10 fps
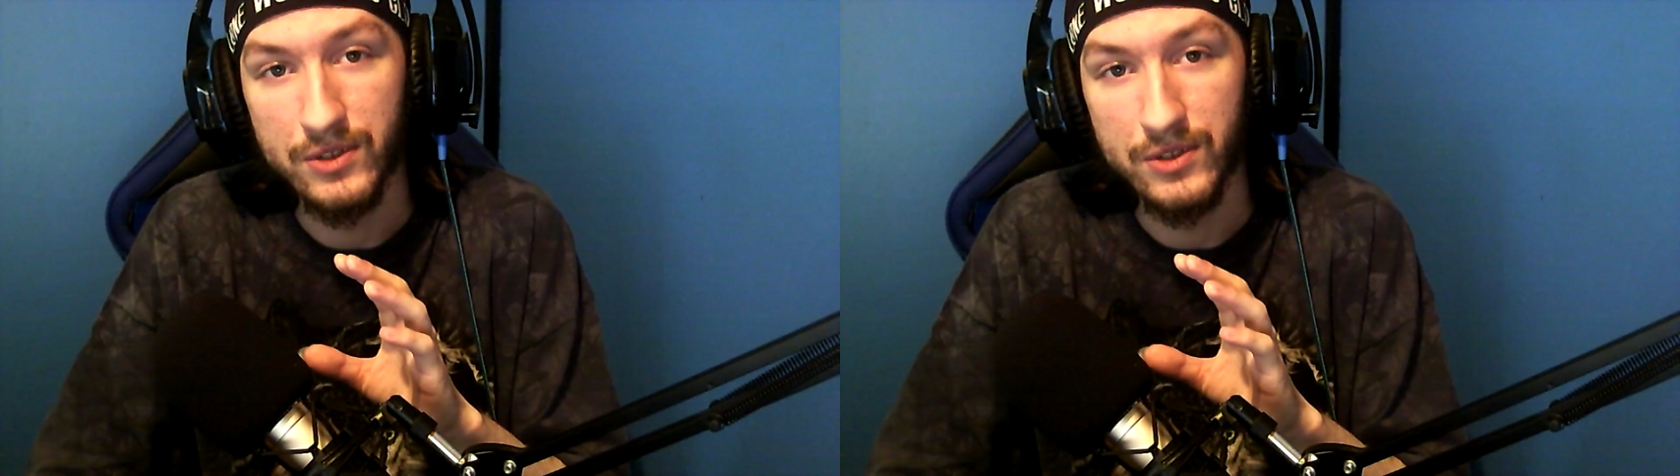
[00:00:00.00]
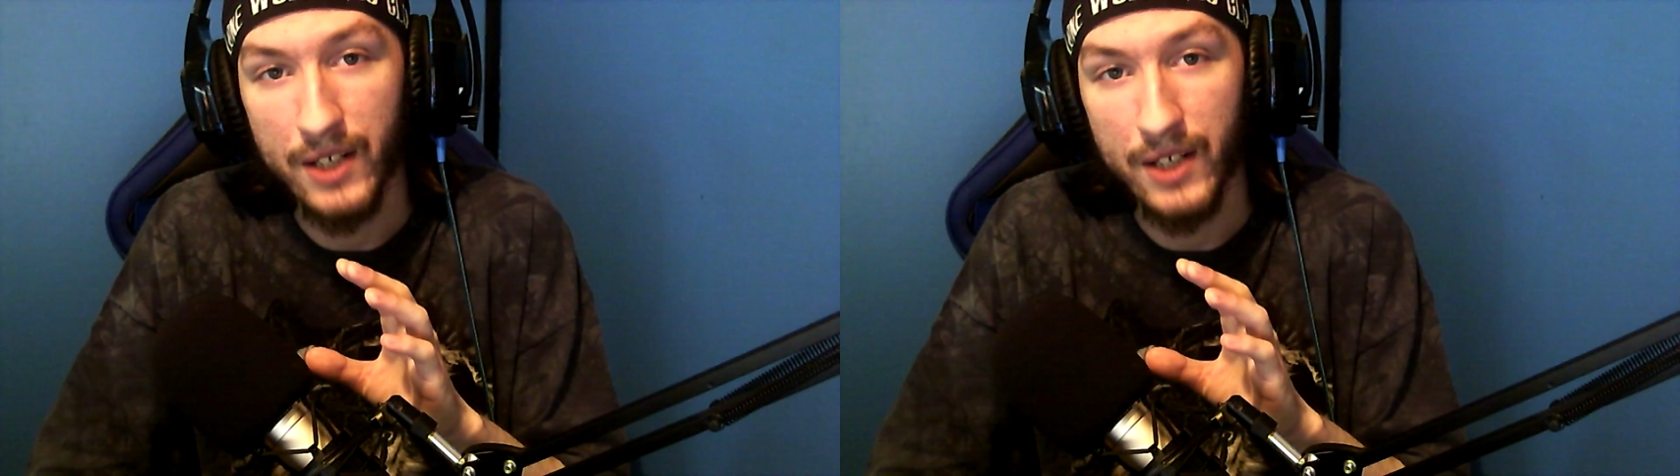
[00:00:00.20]

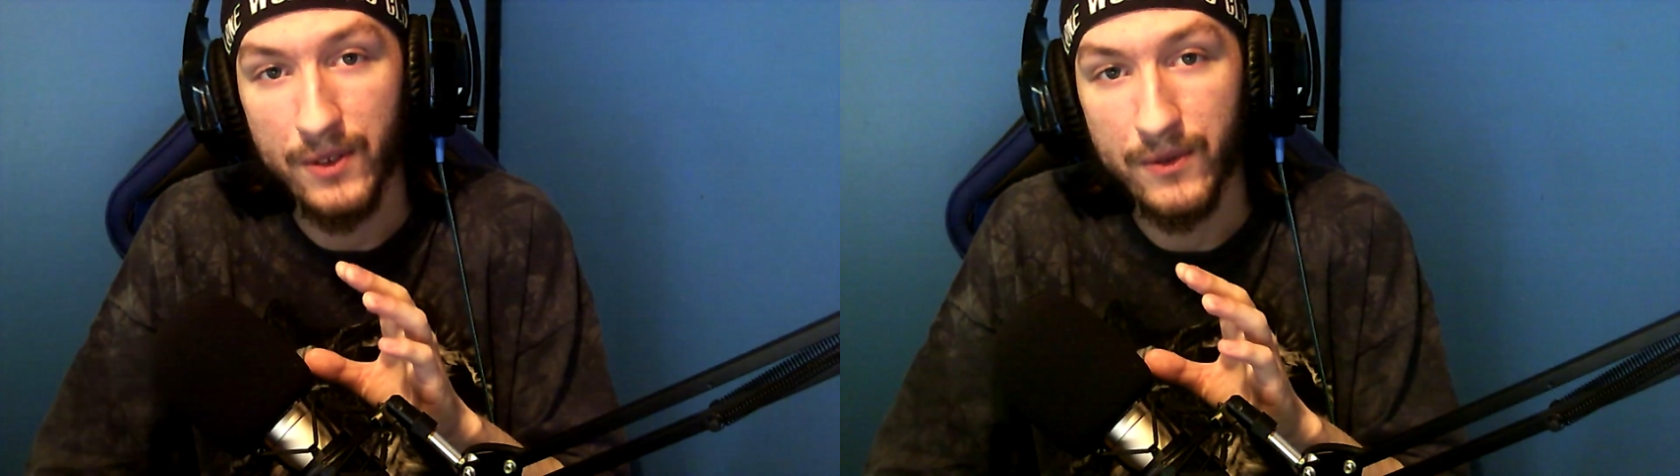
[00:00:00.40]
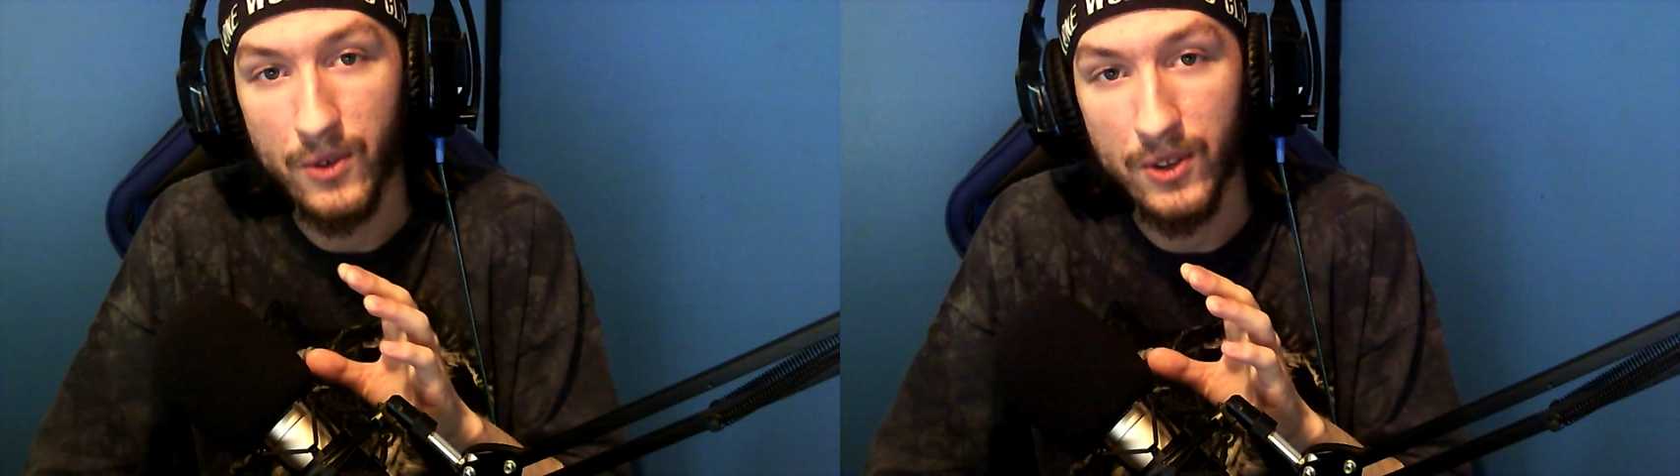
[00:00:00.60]

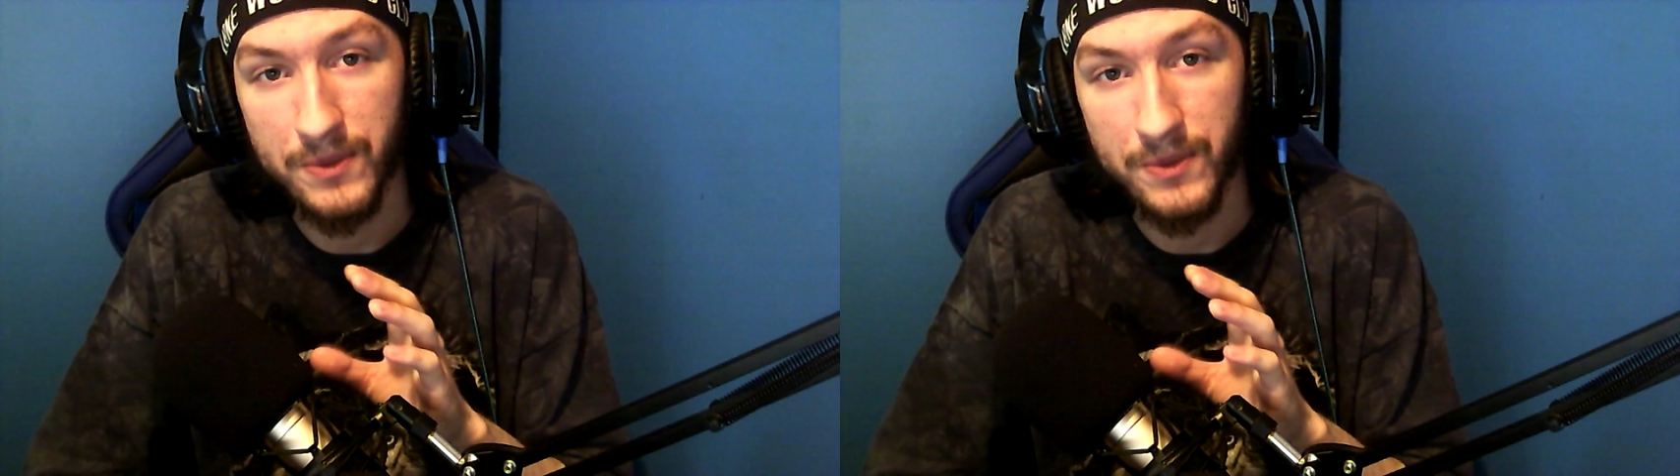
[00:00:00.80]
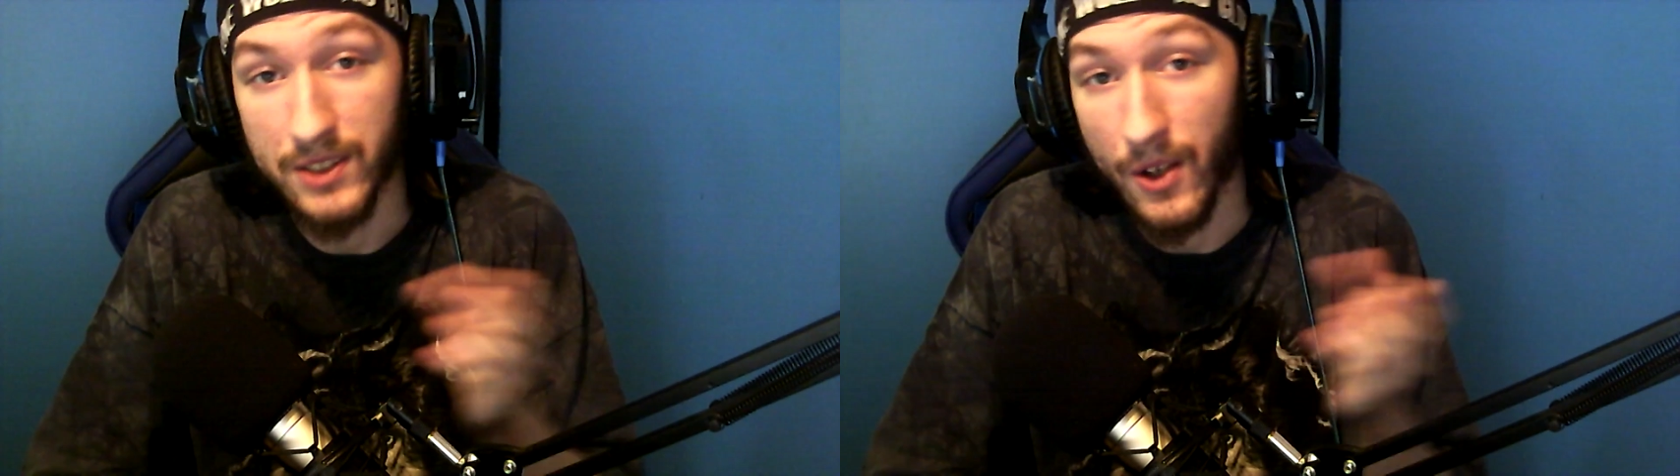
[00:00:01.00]
genre, of
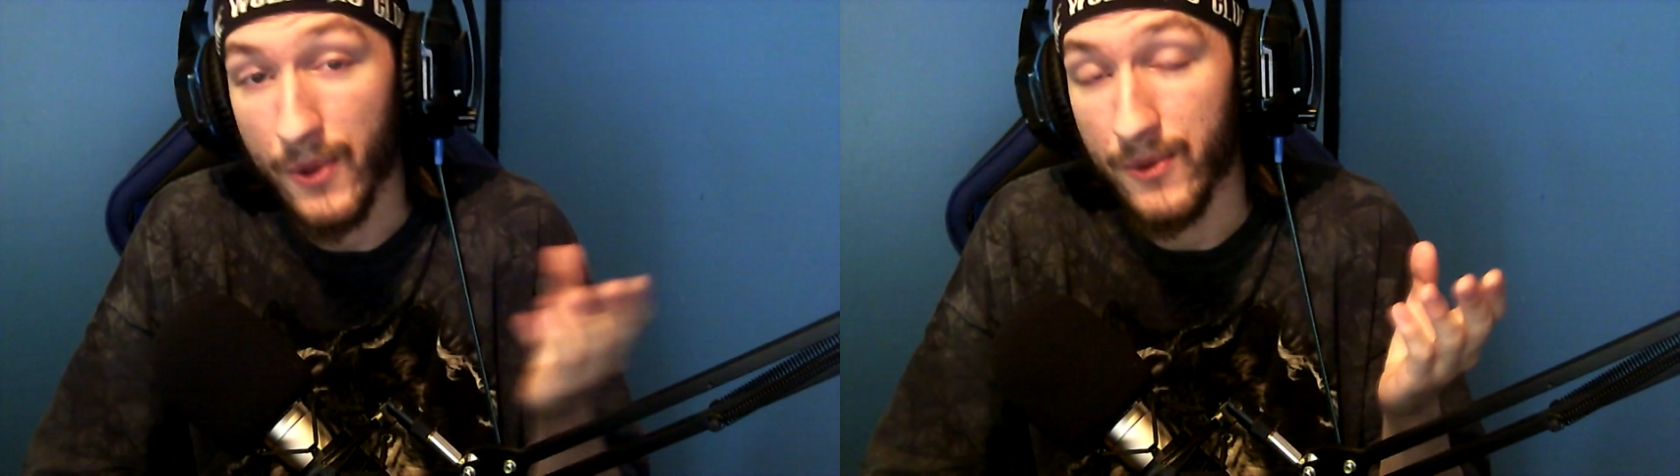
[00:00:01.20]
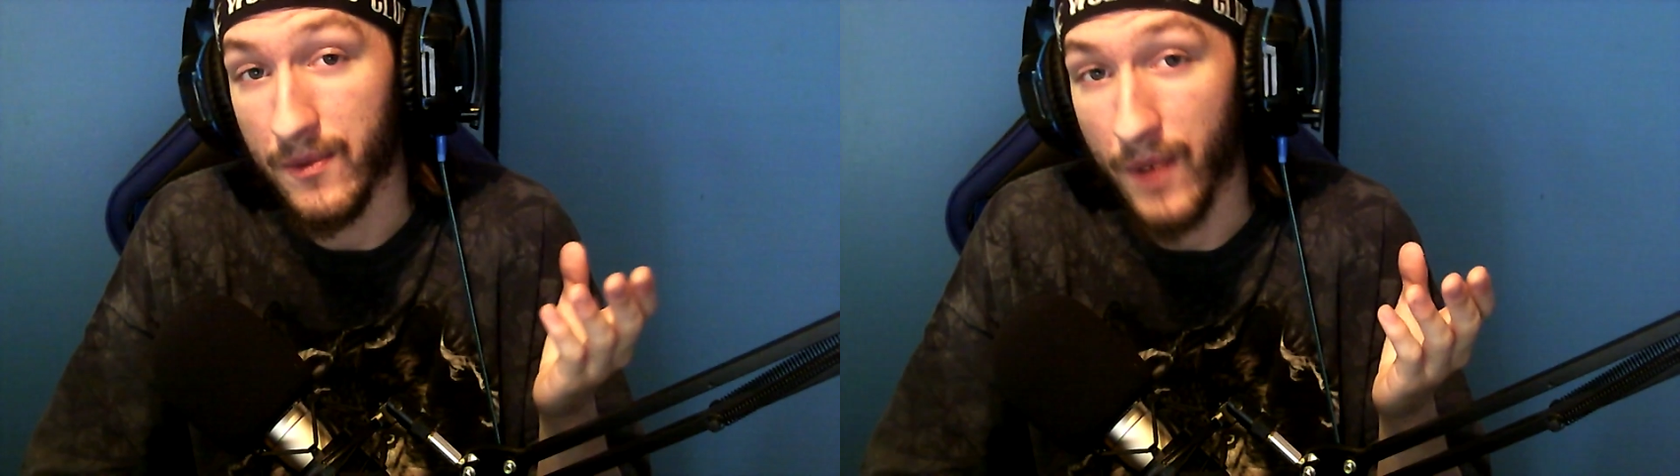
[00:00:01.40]
course, because
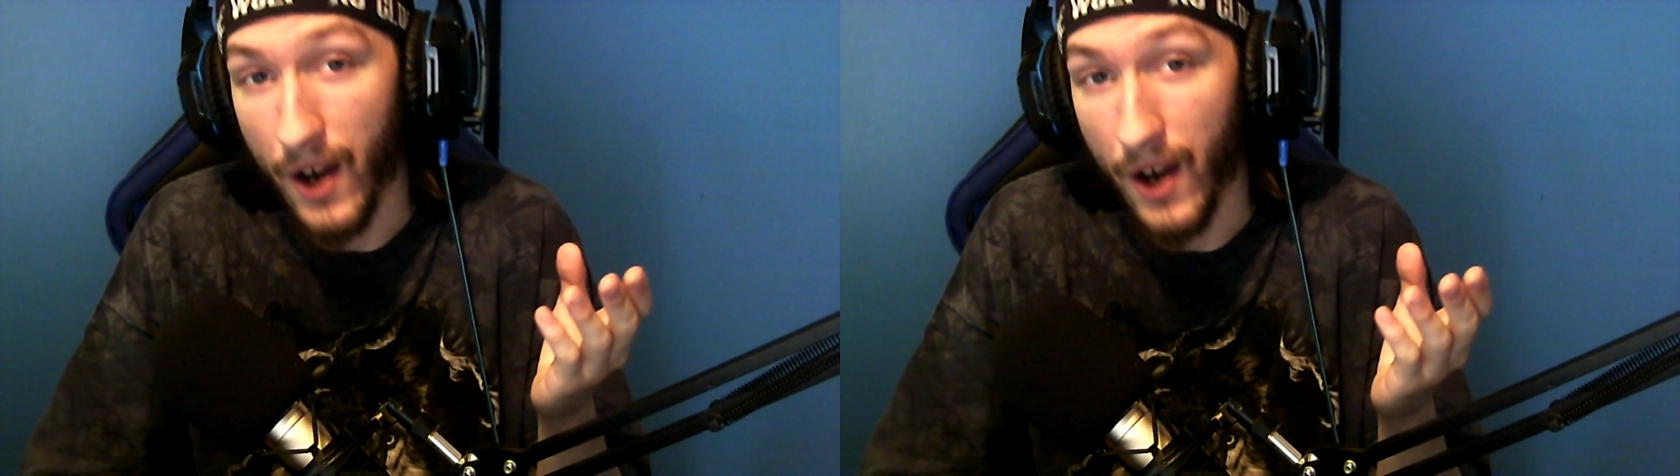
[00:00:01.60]
all three of them